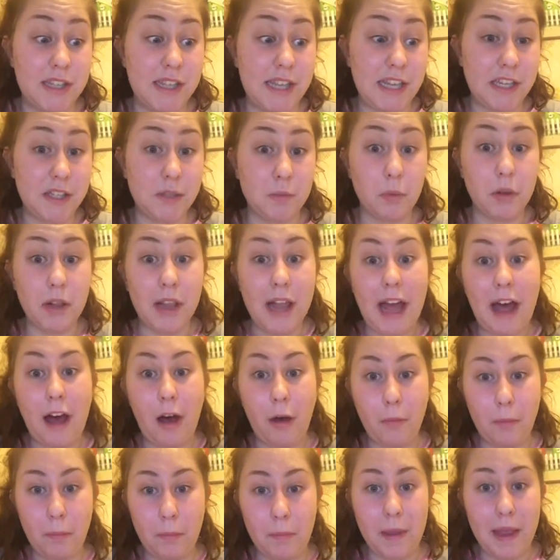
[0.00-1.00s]
this will
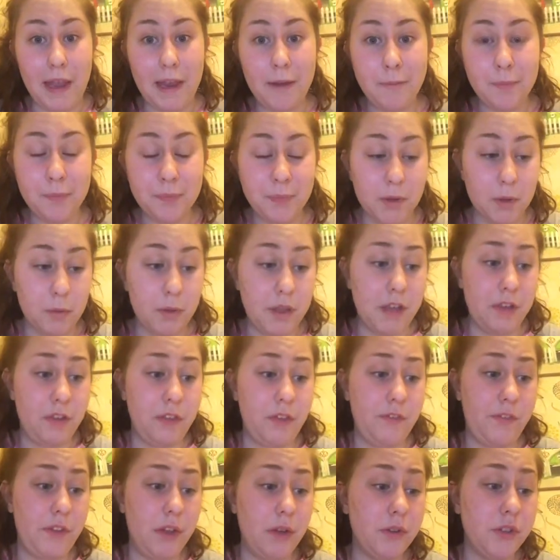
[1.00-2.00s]
help me within the
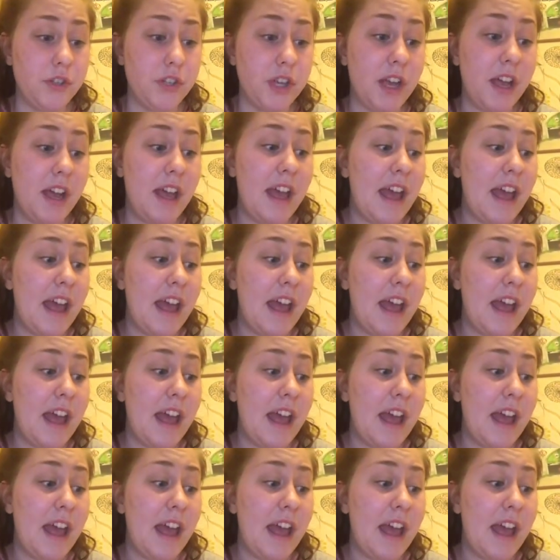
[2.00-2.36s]
future.